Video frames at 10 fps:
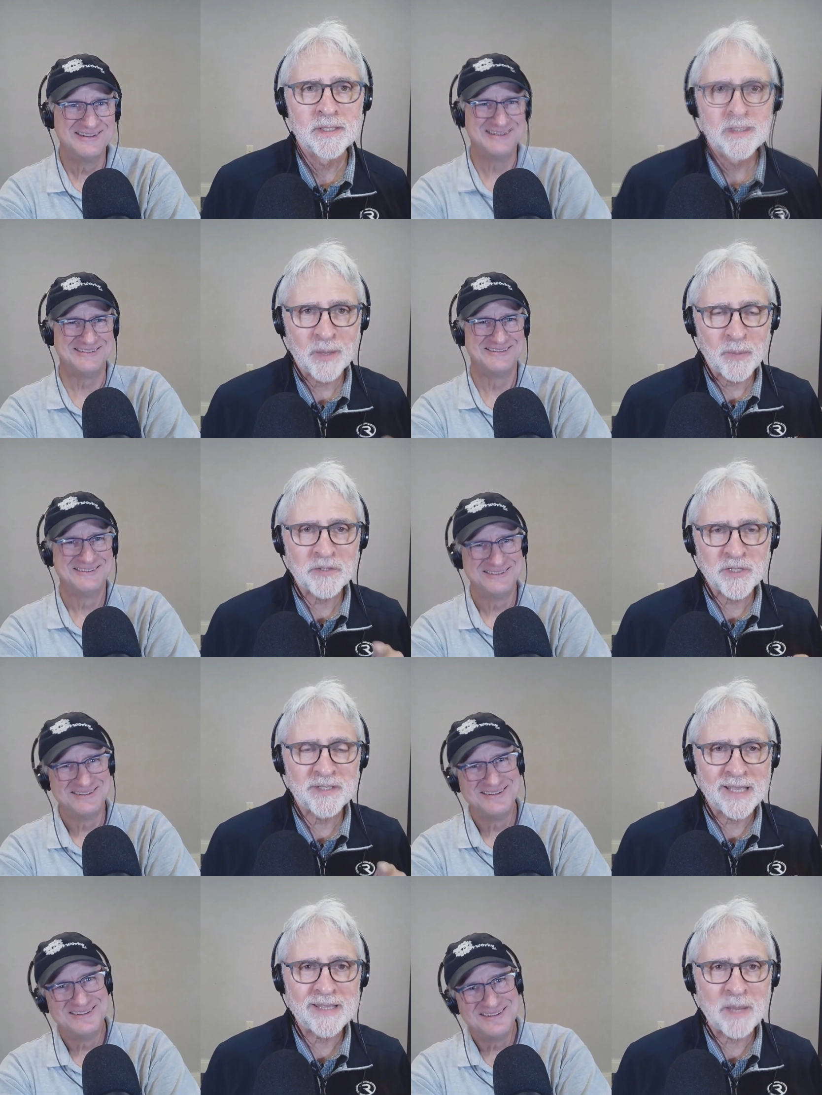Speaker 1: So I want you
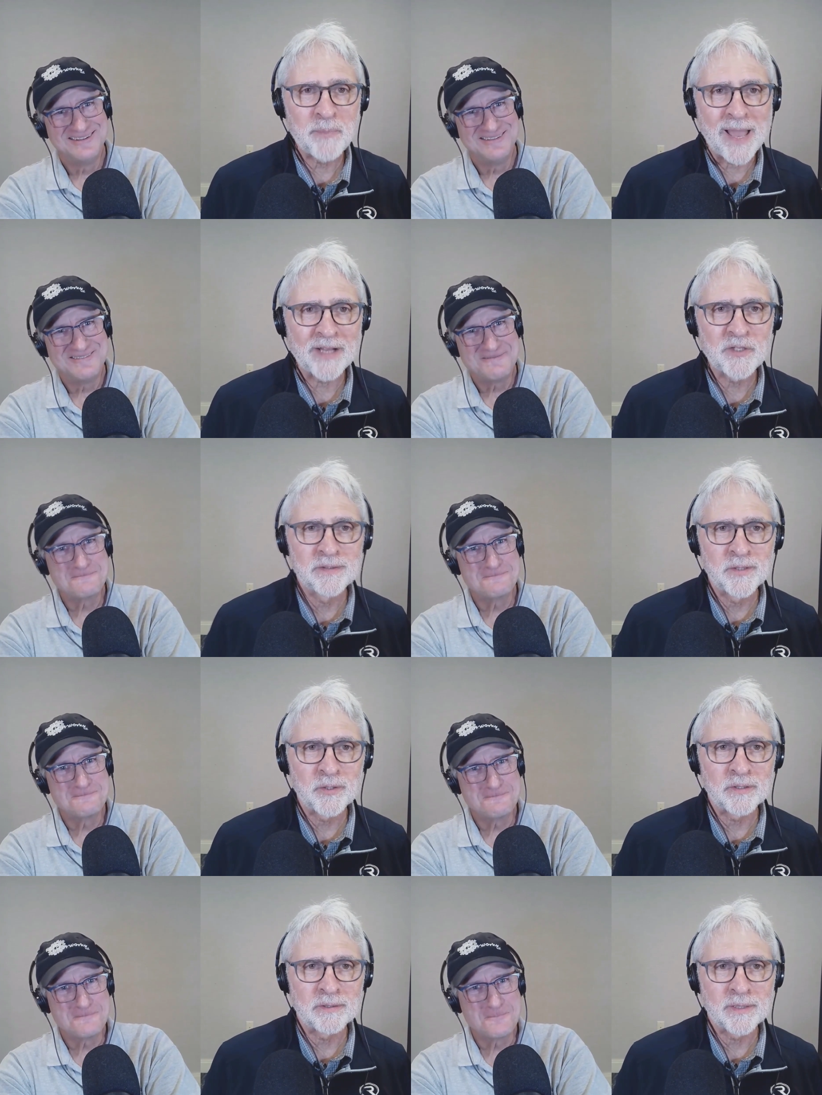to take that back to
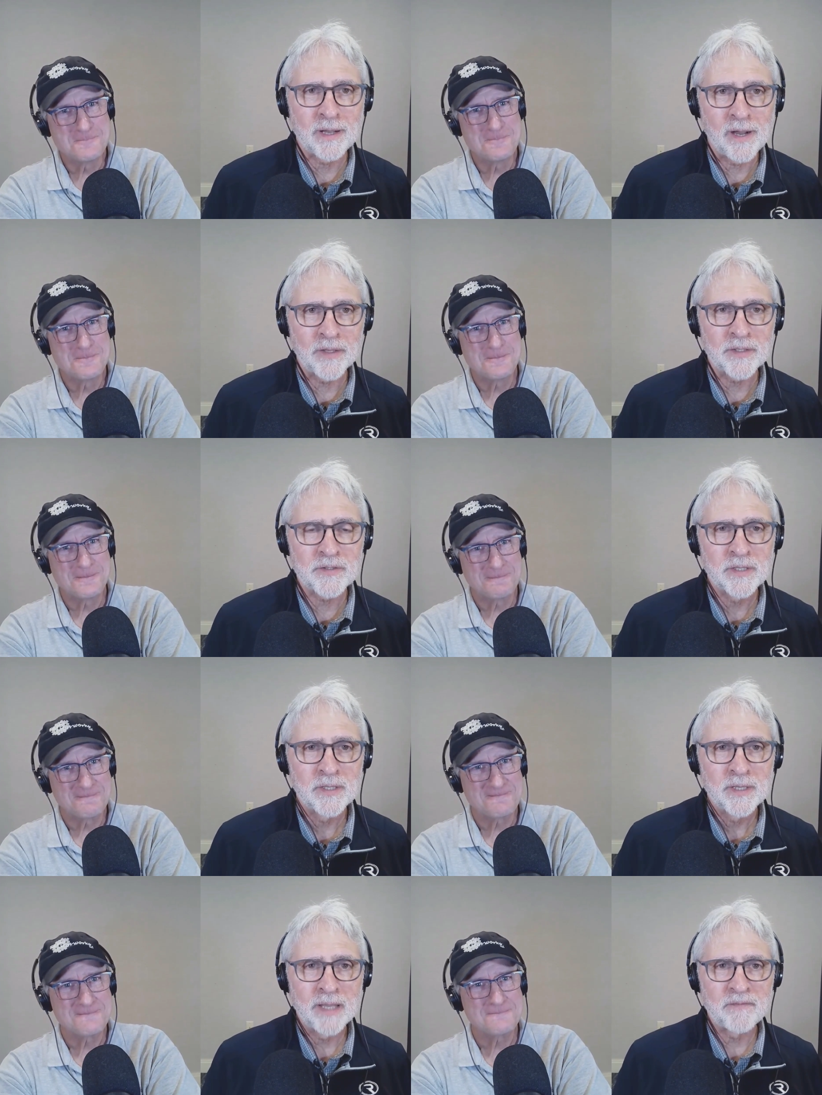your college
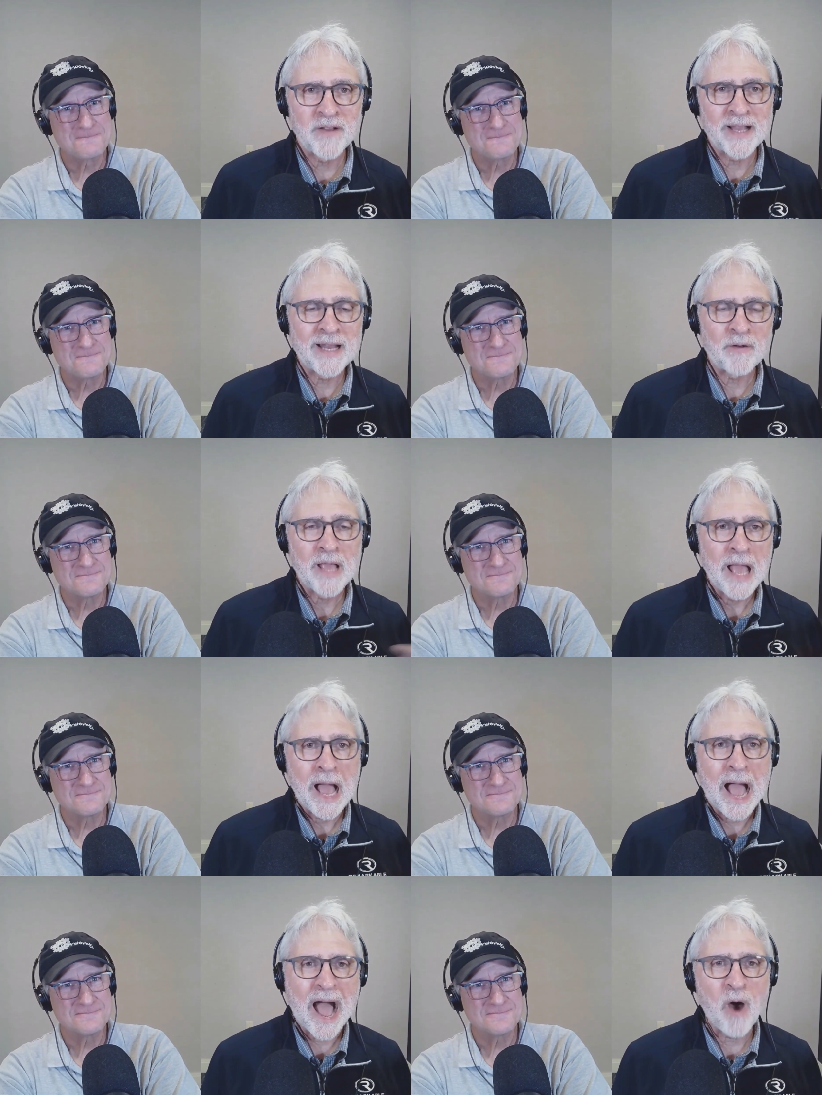and find out
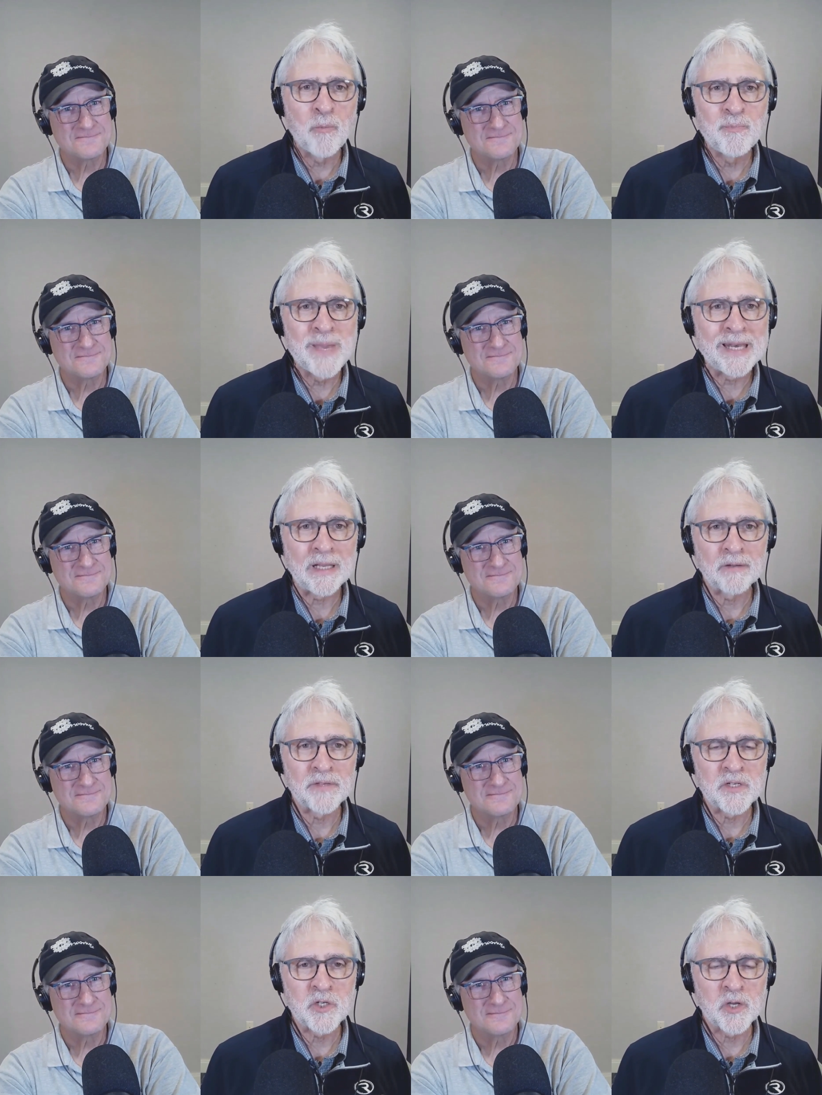how many of
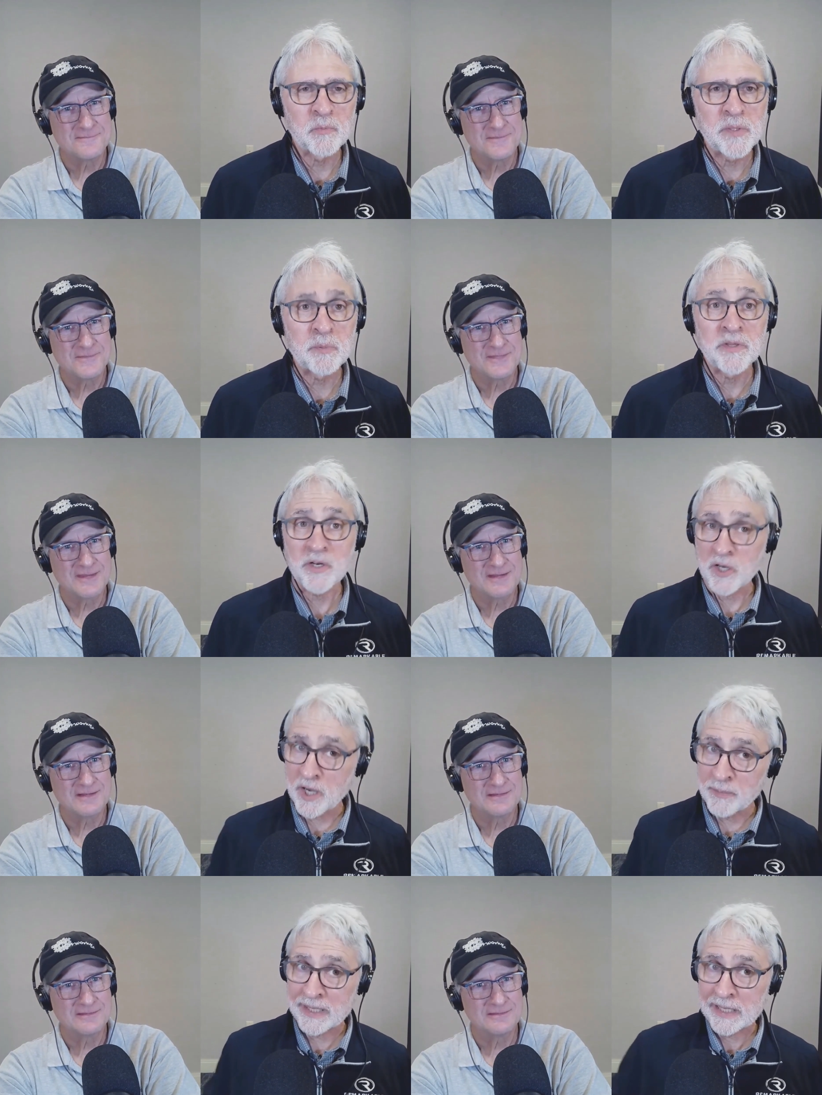these young people that are
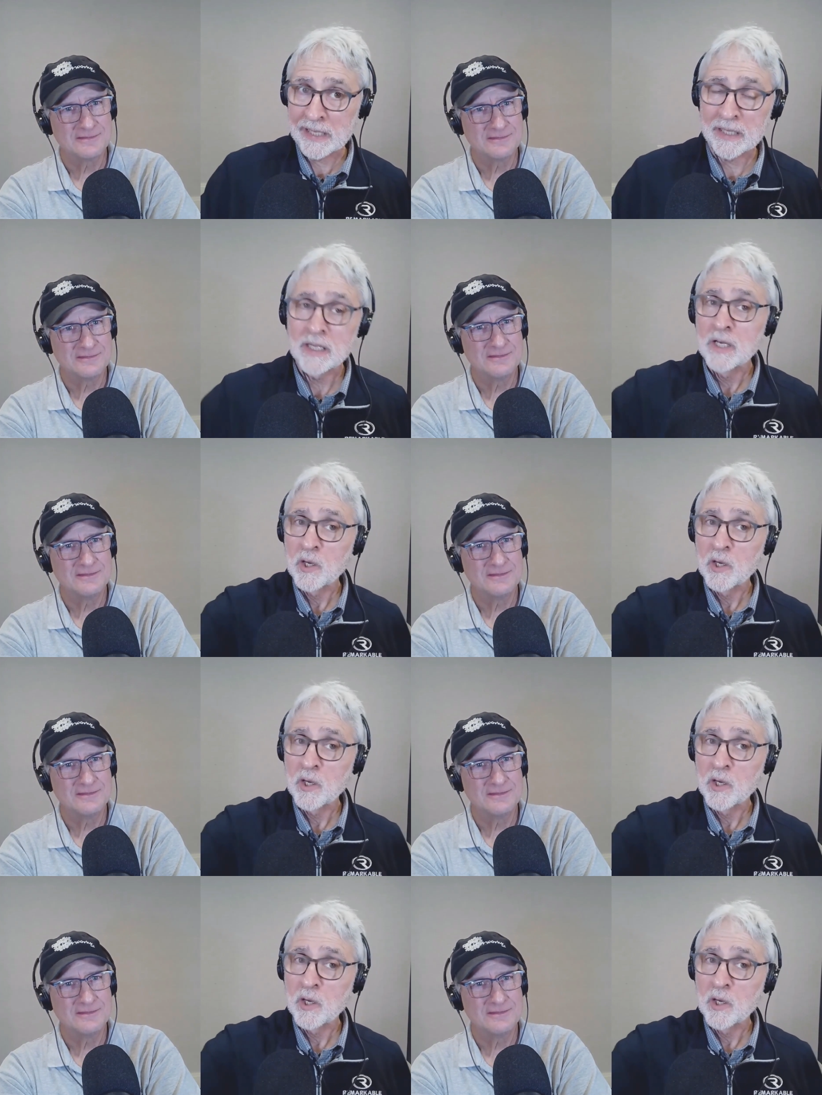coming in,